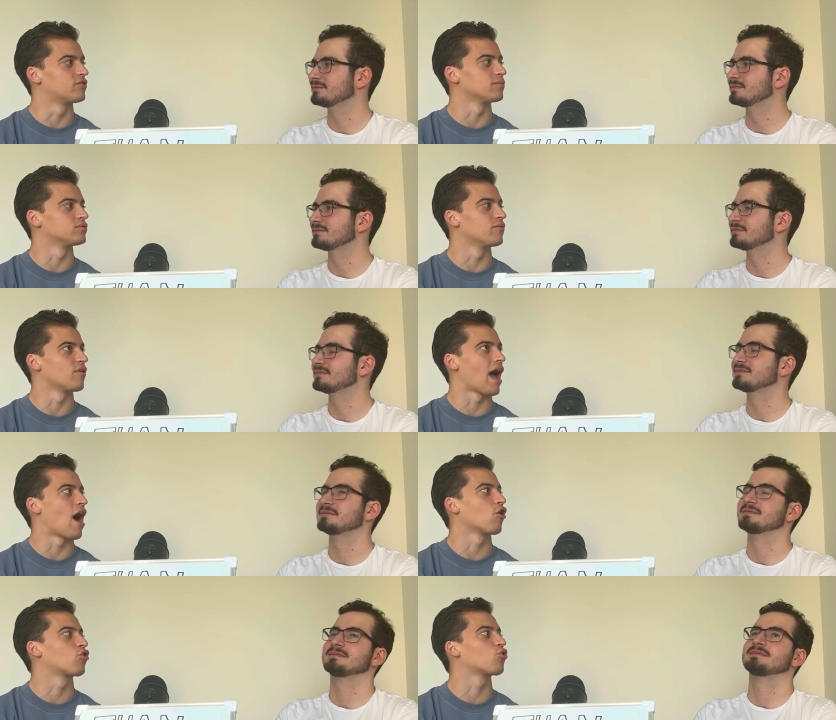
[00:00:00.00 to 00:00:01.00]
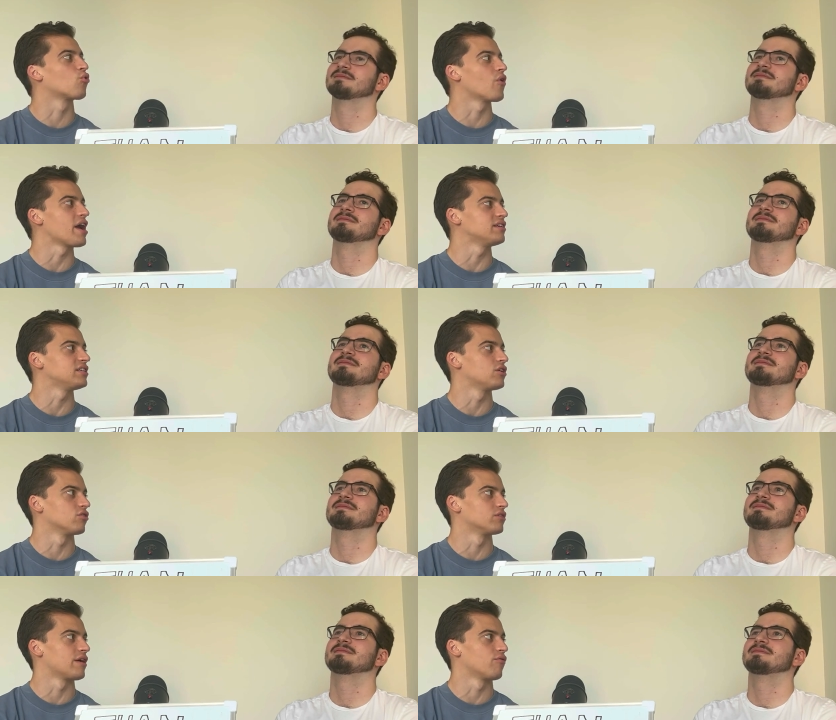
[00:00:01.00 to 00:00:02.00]
Speaker 1: terms of how crazy
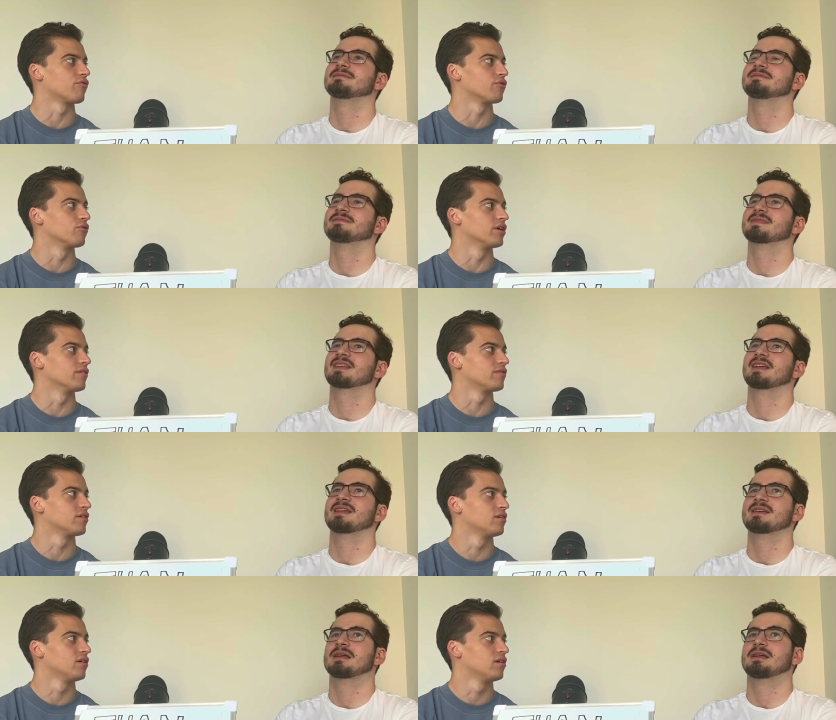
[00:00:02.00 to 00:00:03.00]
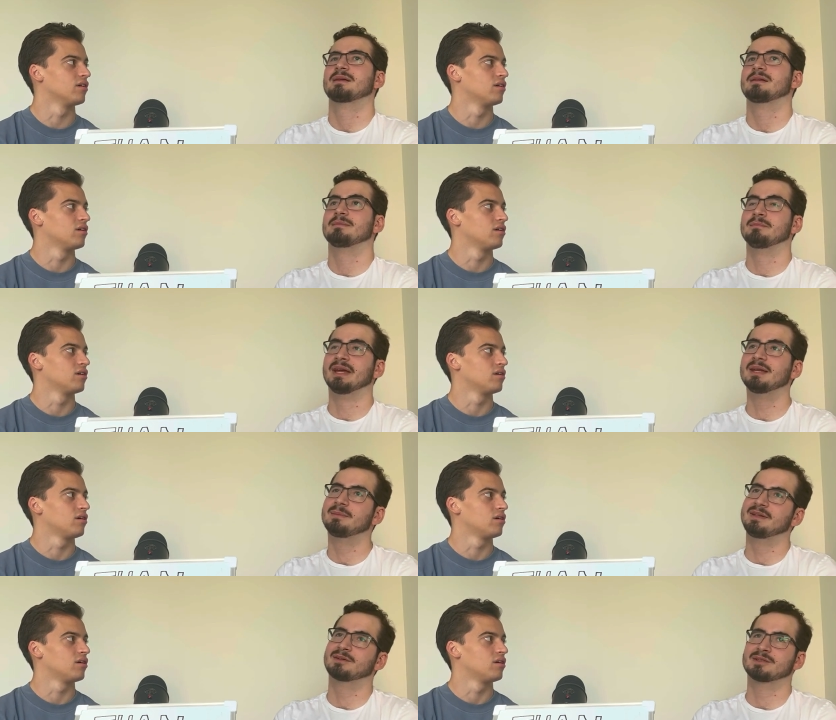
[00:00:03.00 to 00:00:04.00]
her devil fruit is.
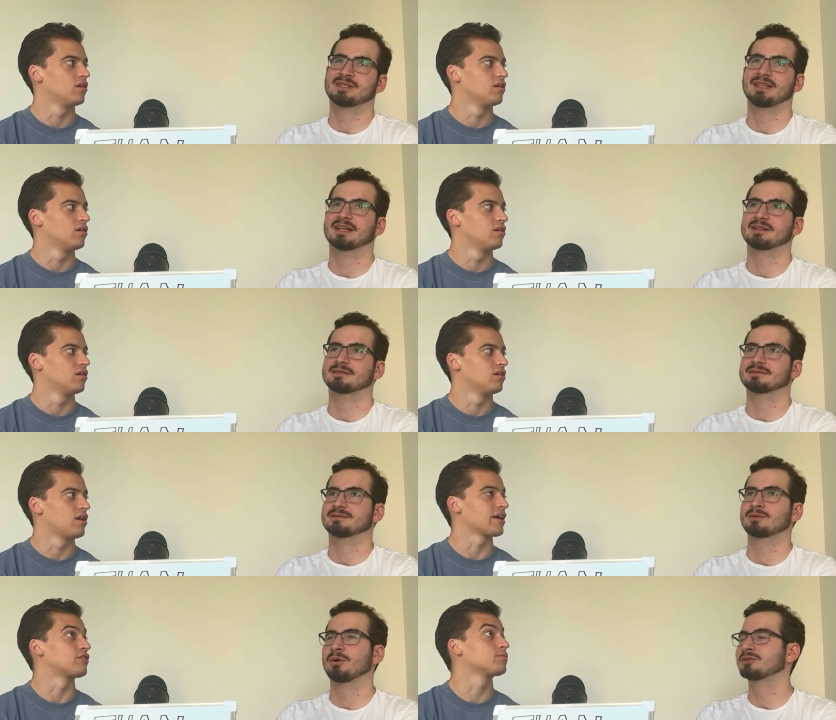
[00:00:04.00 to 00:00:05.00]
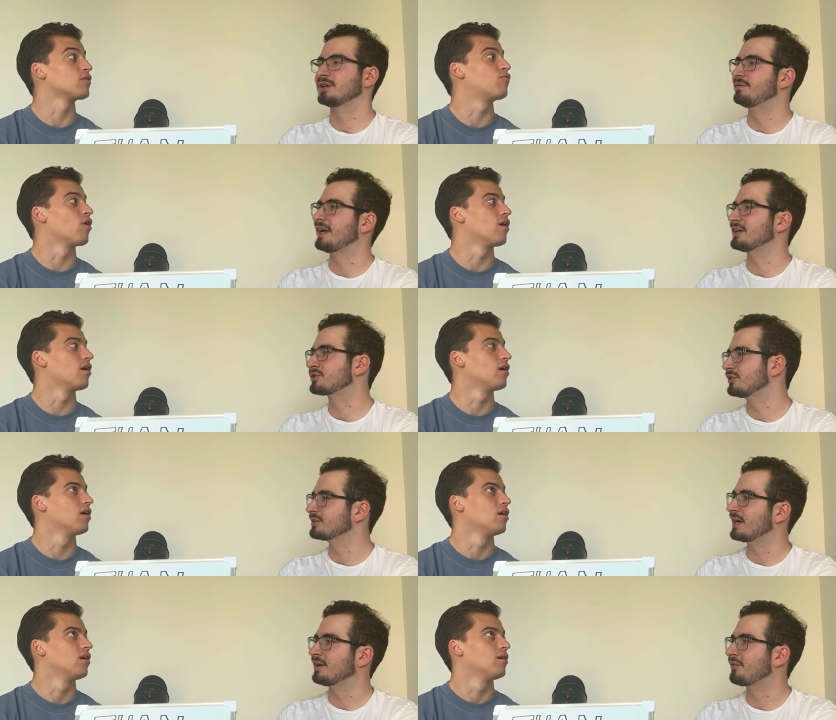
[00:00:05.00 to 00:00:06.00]
Maybe you could say like, like
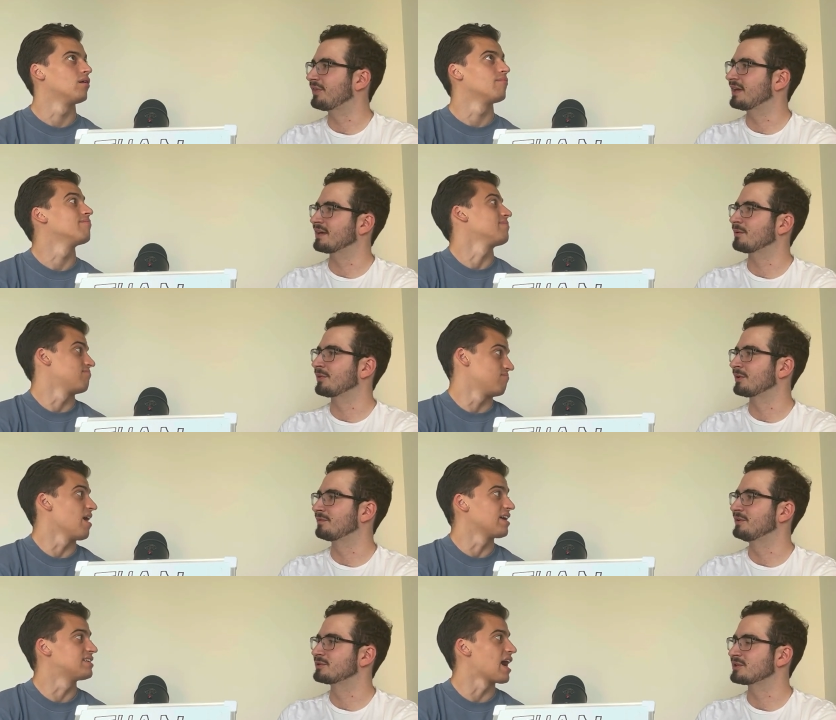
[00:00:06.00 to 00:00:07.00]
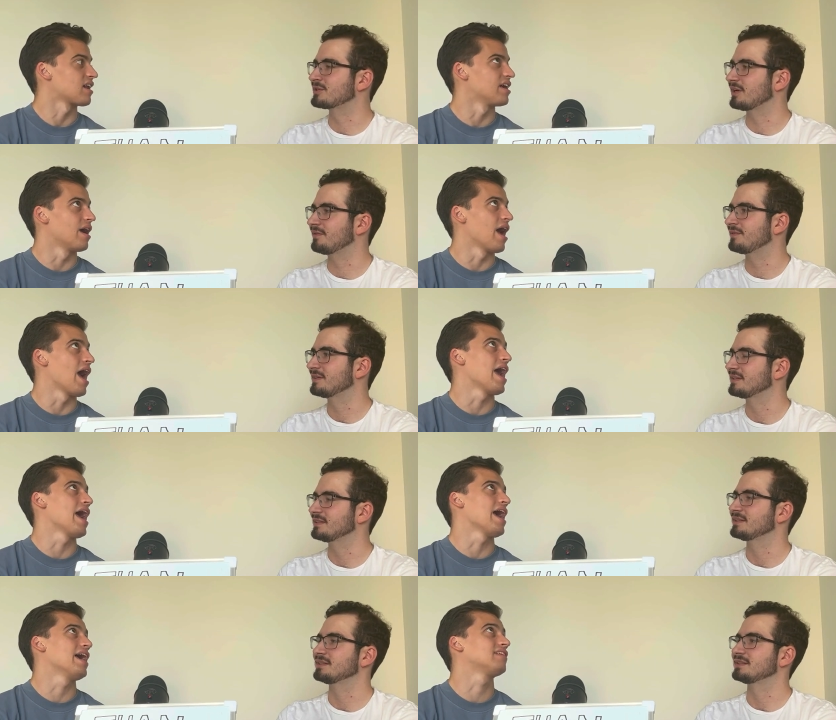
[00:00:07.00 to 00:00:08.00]
cultivation kind of thing with her future exactly. stuff.
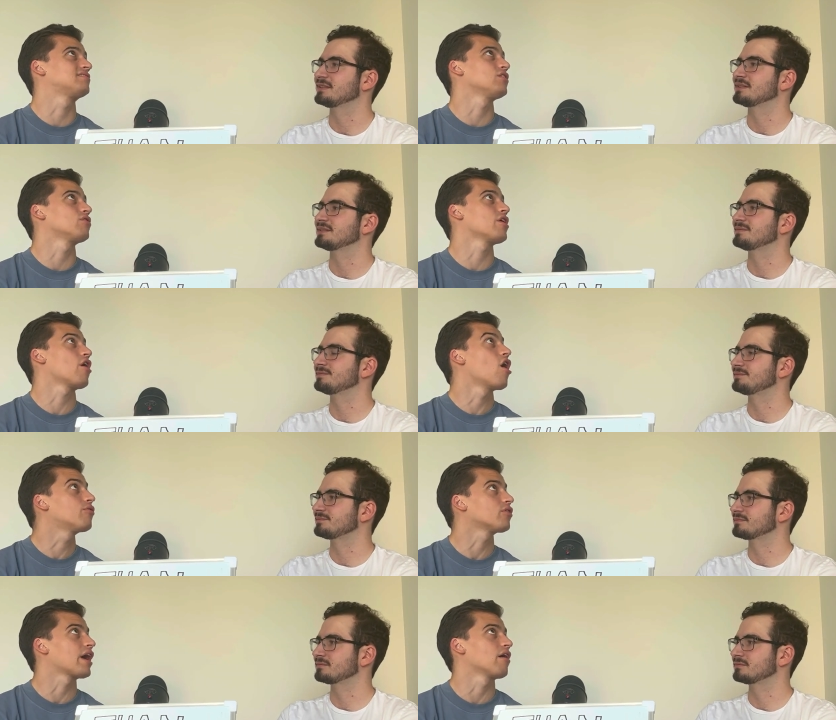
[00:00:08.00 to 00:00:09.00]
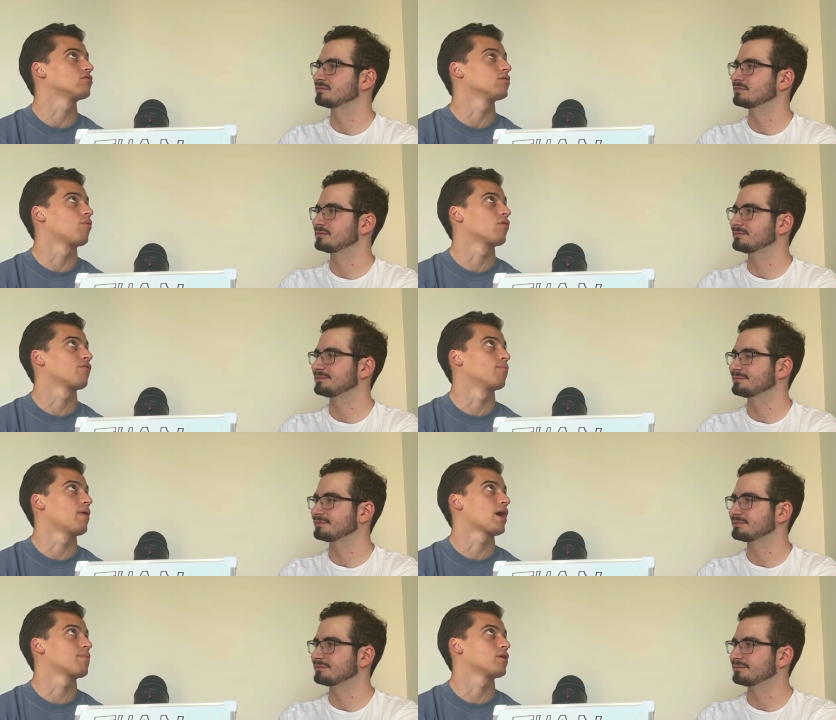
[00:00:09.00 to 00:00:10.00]
It's the only other character apart from
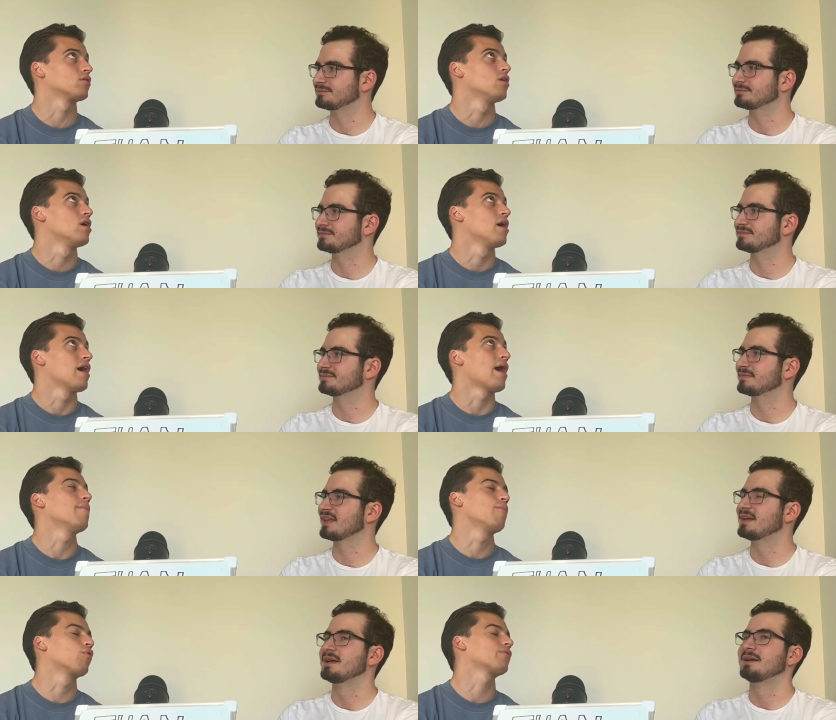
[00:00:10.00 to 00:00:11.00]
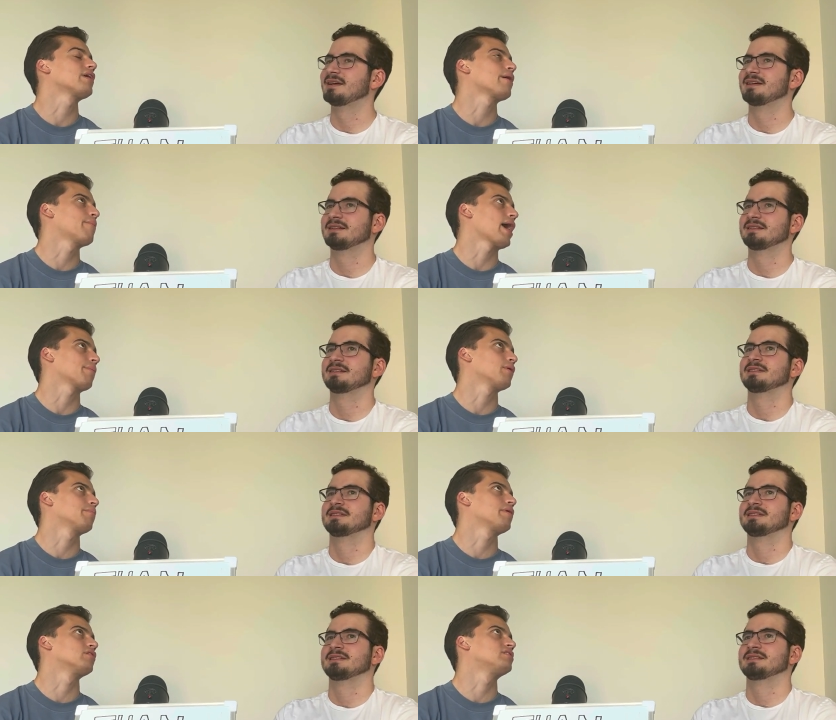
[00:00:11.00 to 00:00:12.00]
Blackbeard. Uh, we're thinking
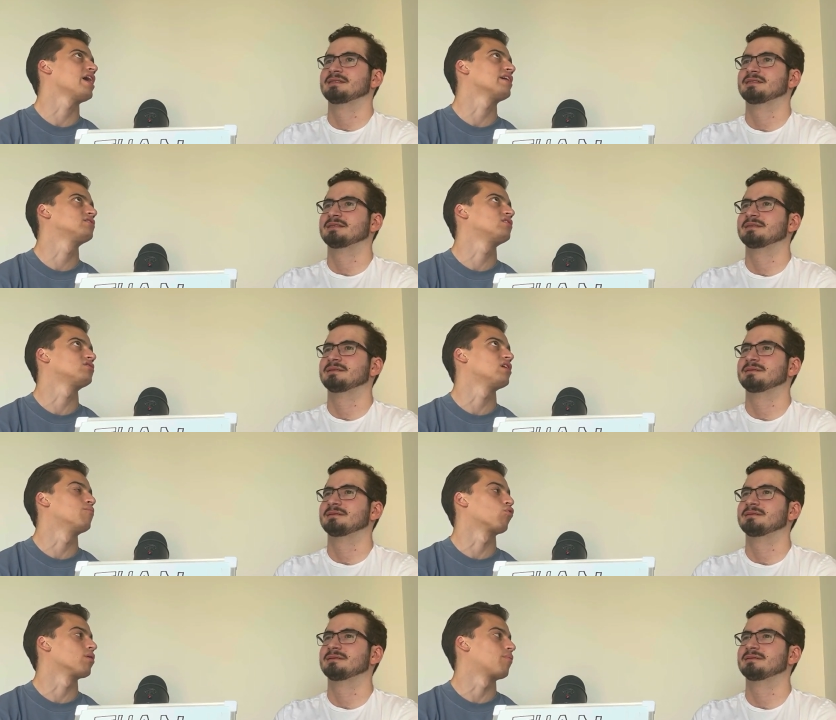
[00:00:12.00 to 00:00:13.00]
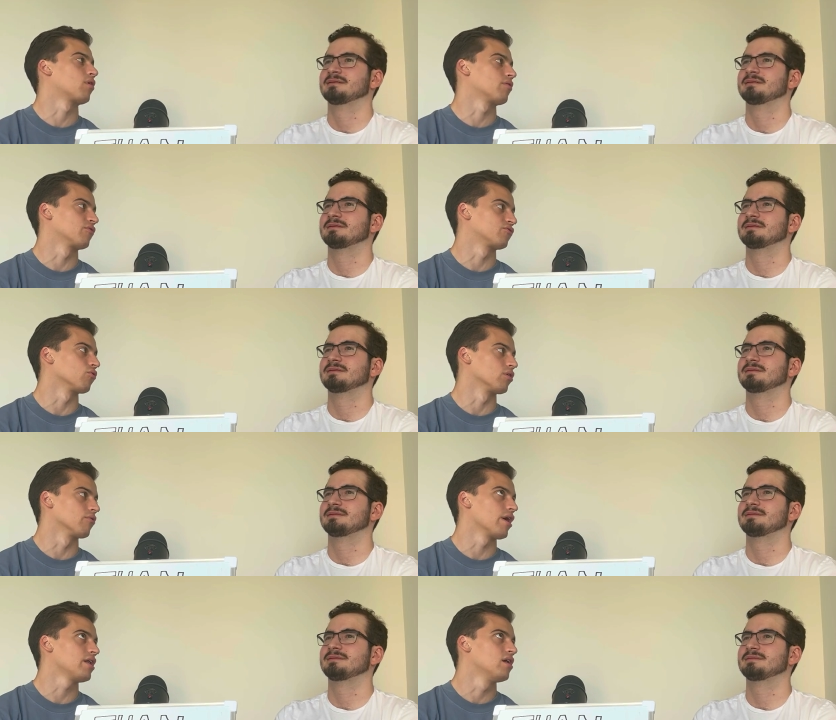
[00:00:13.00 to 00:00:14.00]
Blackbeard because he has such an important part in the
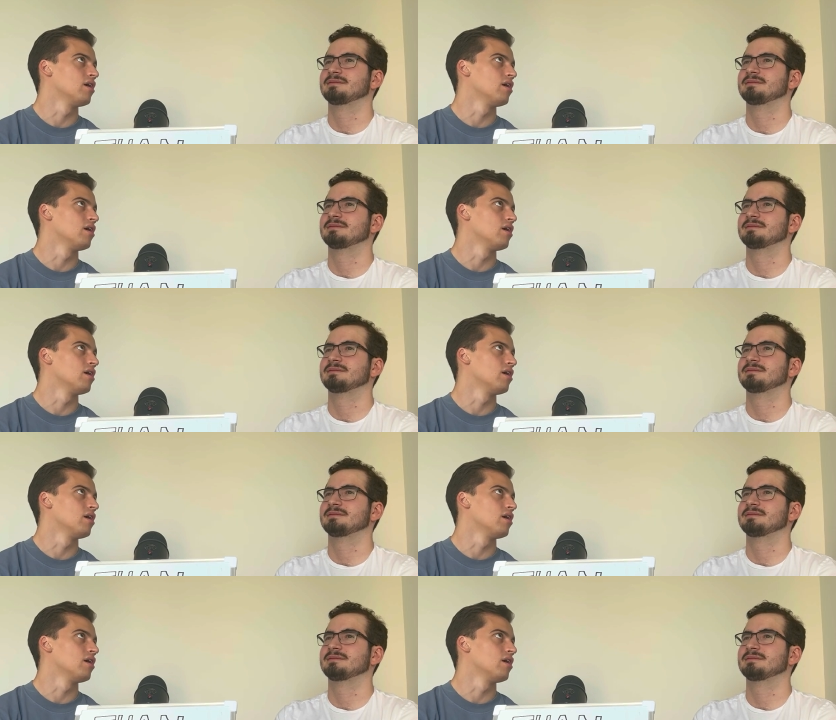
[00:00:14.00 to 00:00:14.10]
story, right?